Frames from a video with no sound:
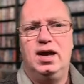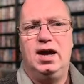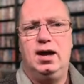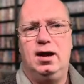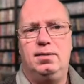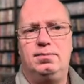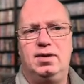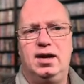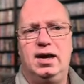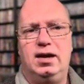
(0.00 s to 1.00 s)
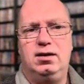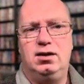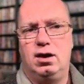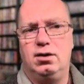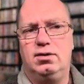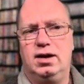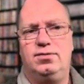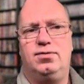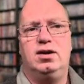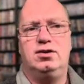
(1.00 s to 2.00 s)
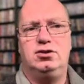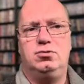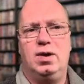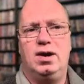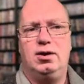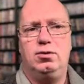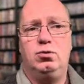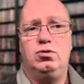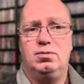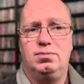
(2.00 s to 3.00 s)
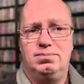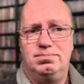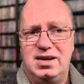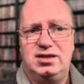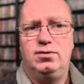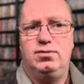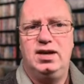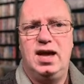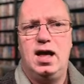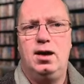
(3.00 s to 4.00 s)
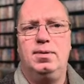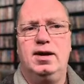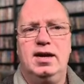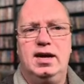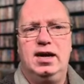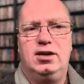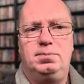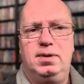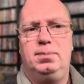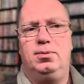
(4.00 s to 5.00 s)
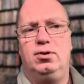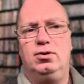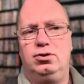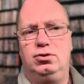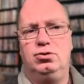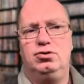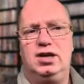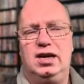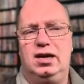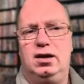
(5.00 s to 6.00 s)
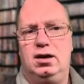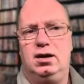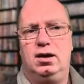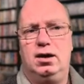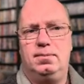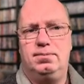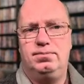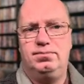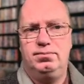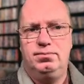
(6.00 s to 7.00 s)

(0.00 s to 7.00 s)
Um, and the other advantage where it would massively help is people using um,